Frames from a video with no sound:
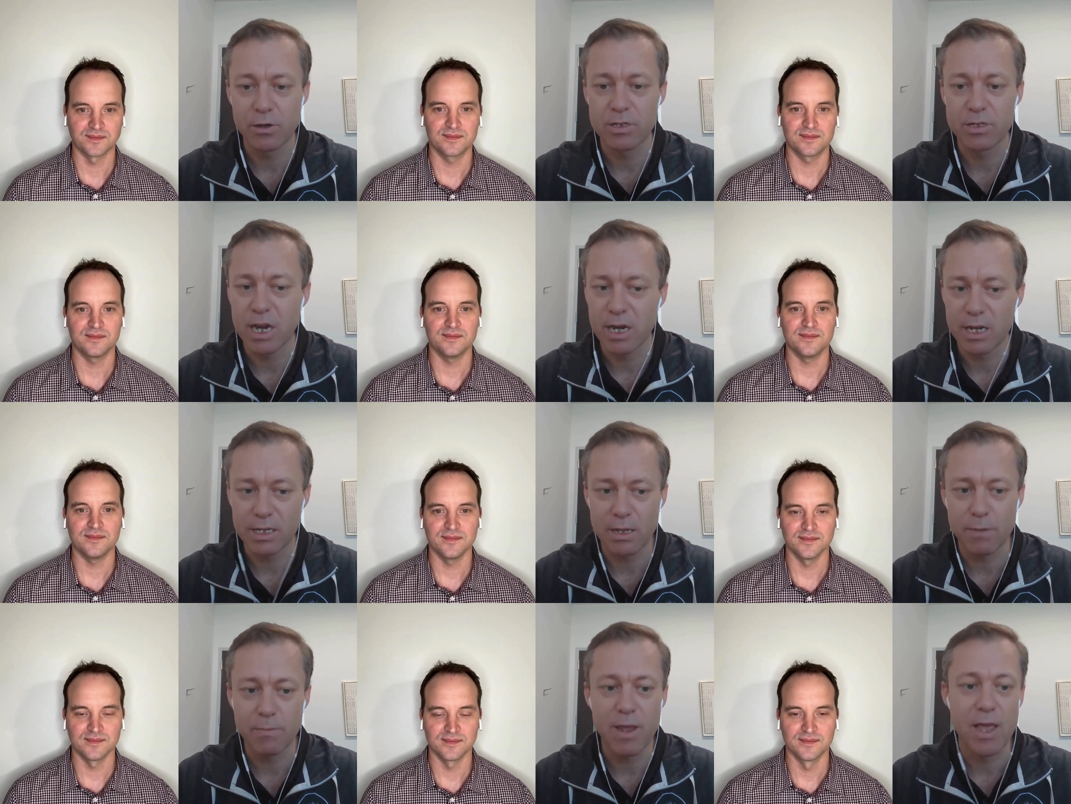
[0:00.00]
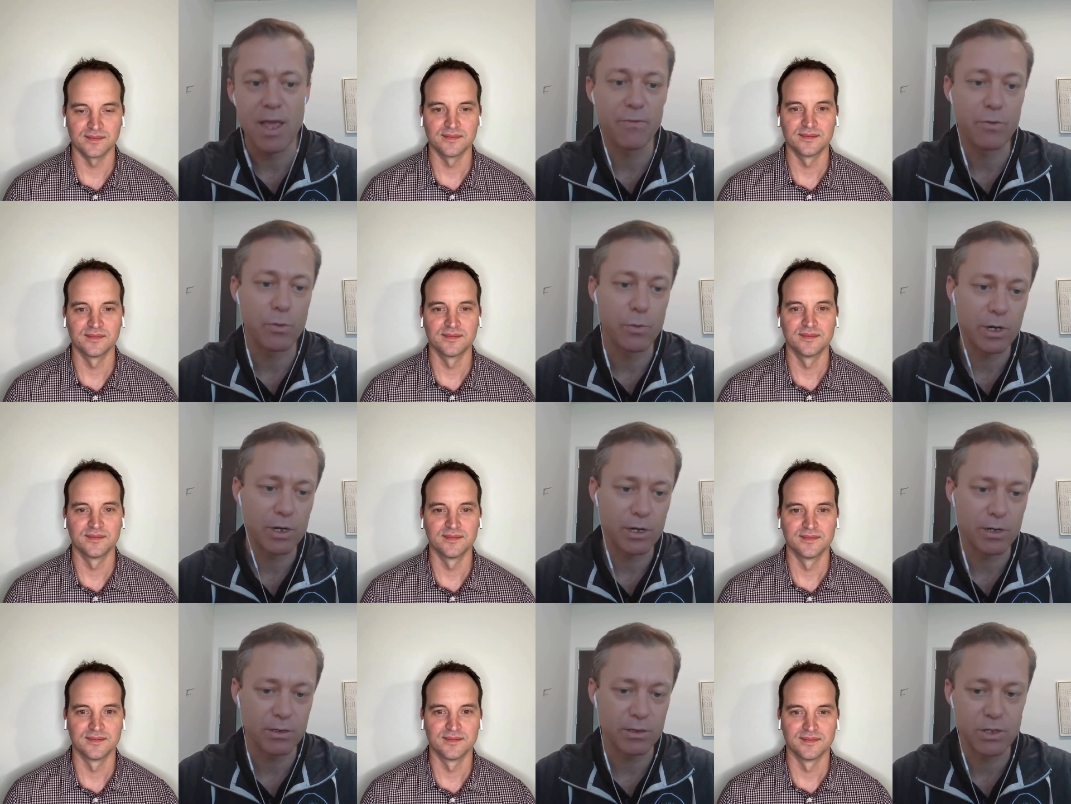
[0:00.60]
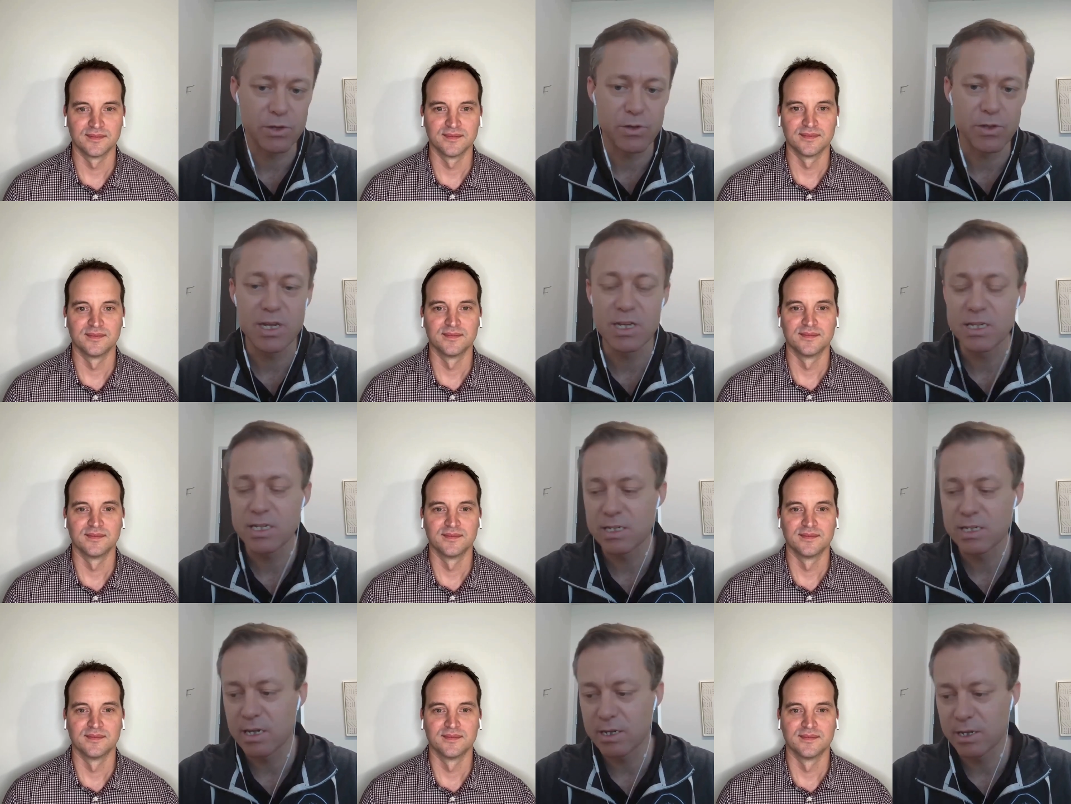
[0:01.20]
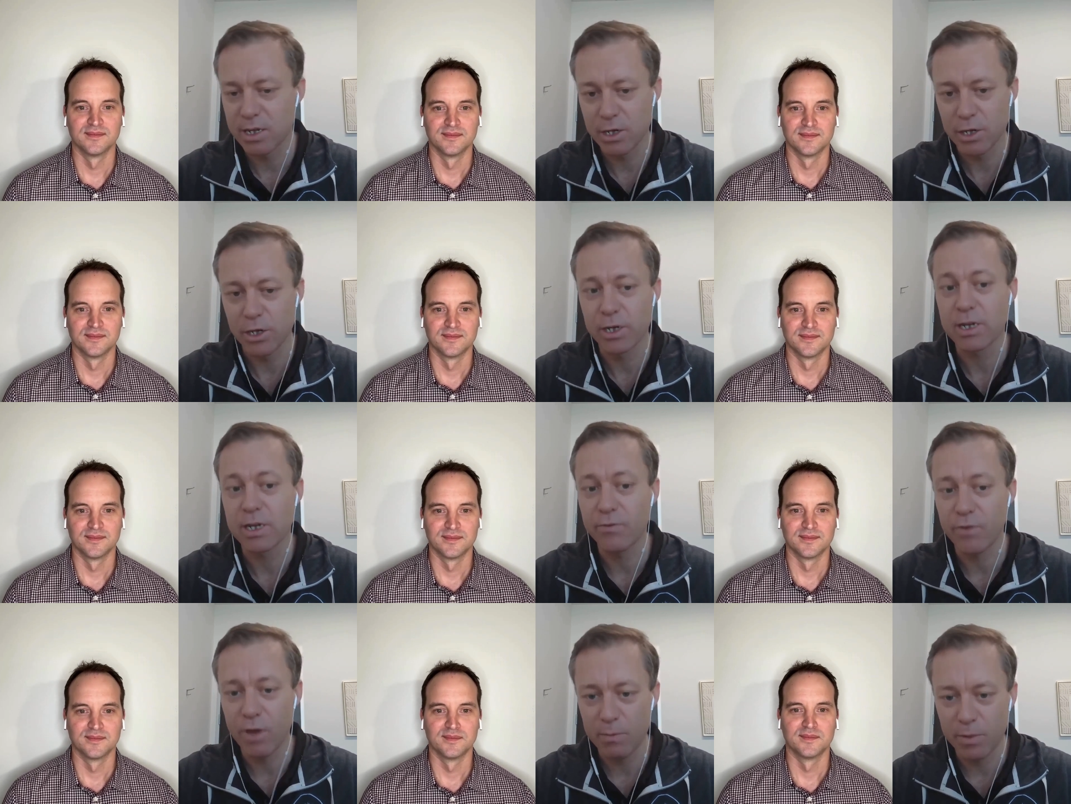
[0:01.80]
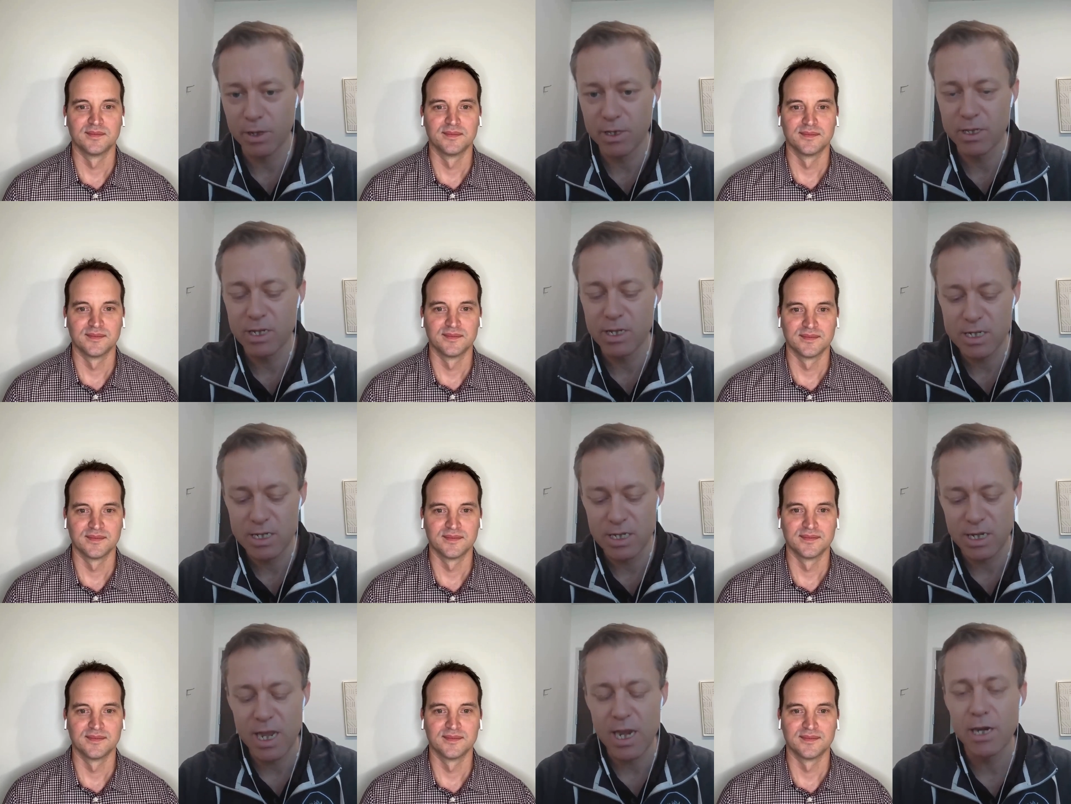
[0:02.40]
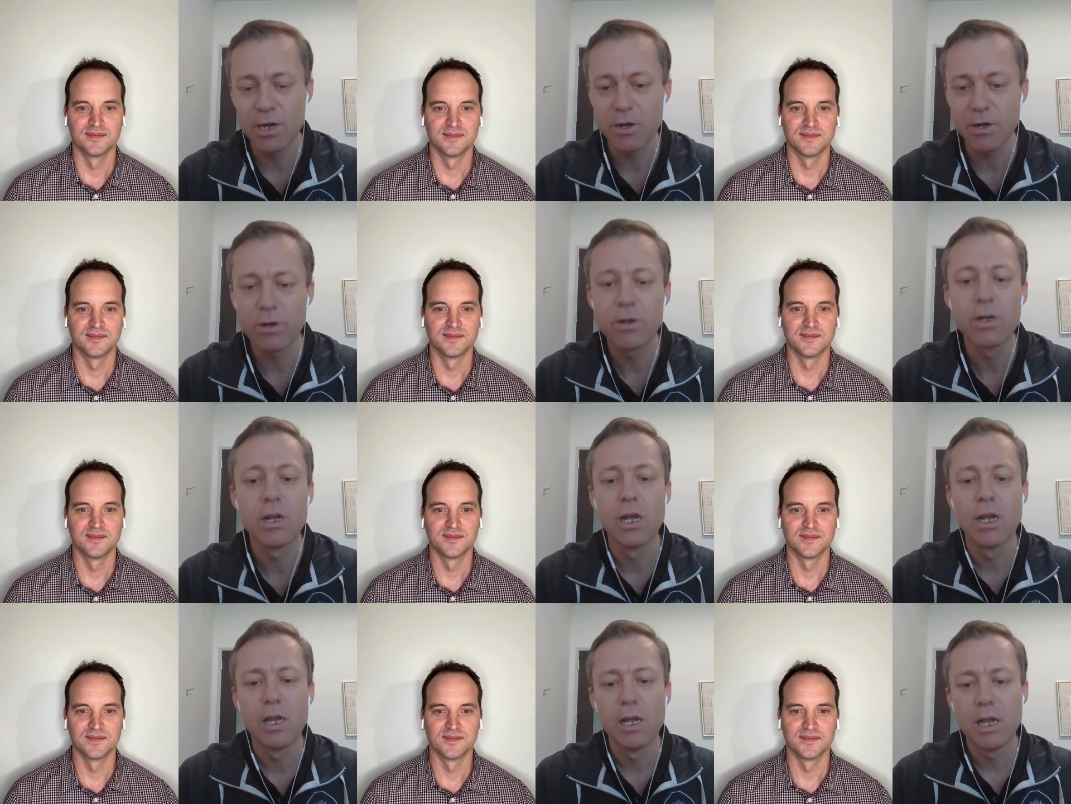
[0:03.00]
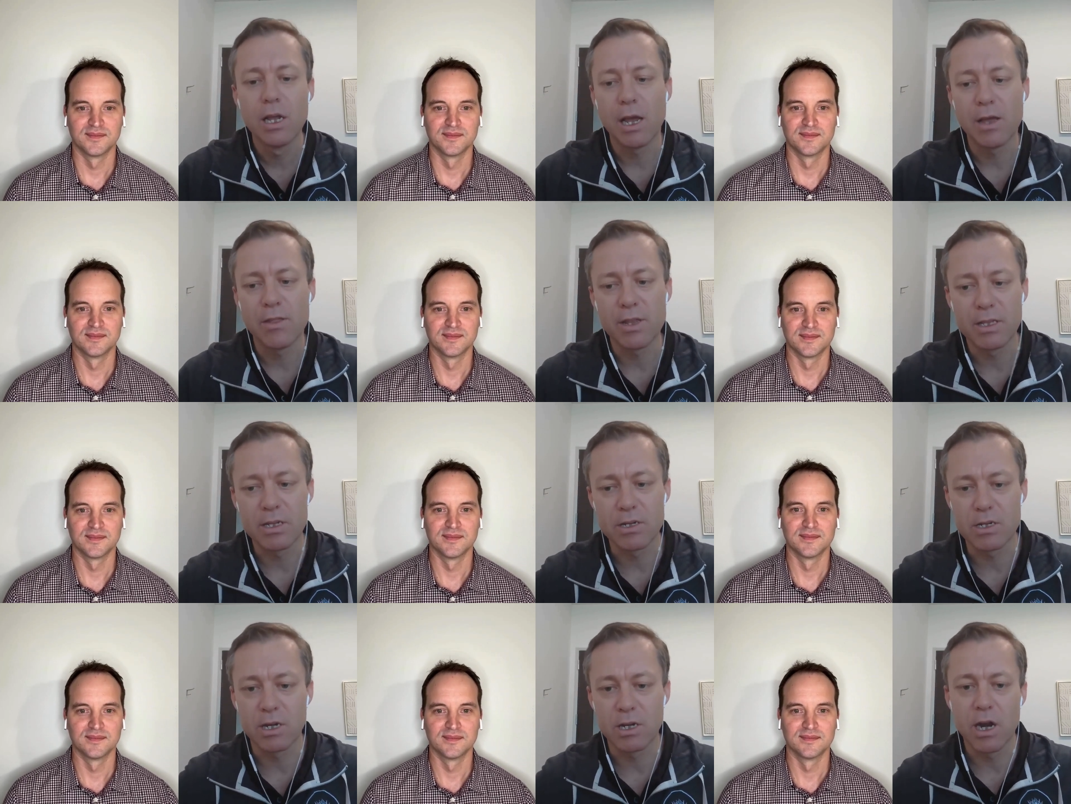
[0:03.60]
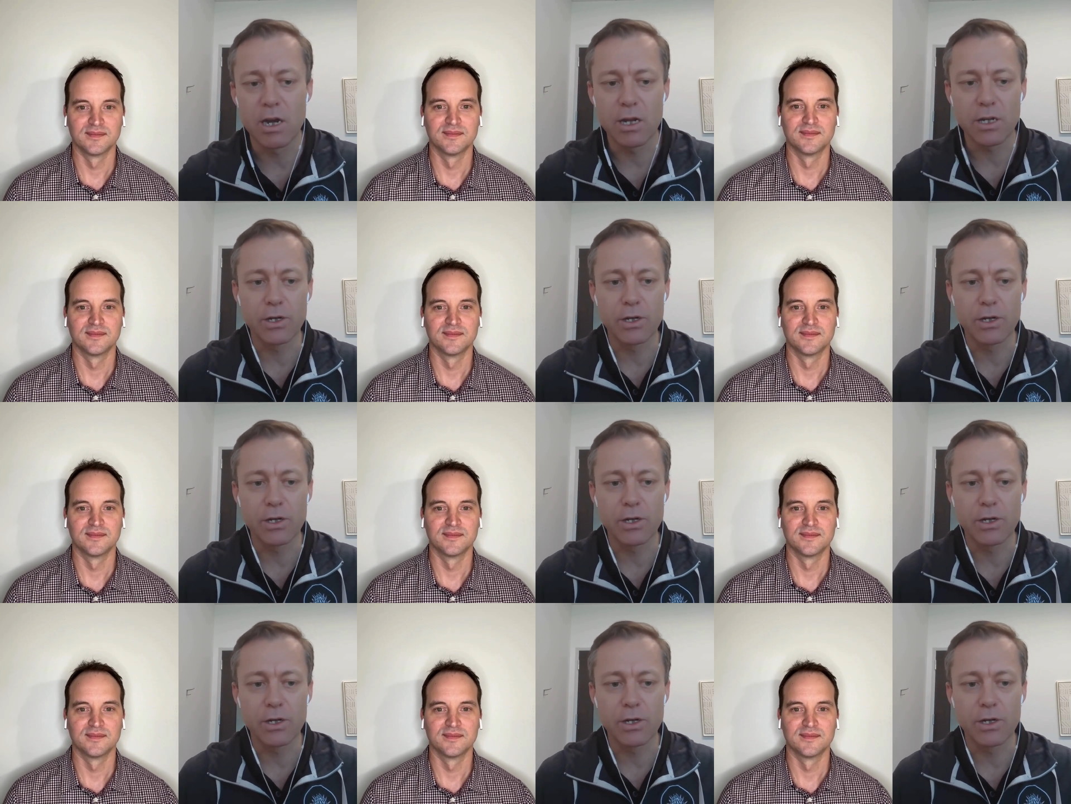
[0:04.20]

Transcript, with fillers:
Speaker 1: you know, telling them, hey, if you want to go do this, you got to give up on this later. I think there's a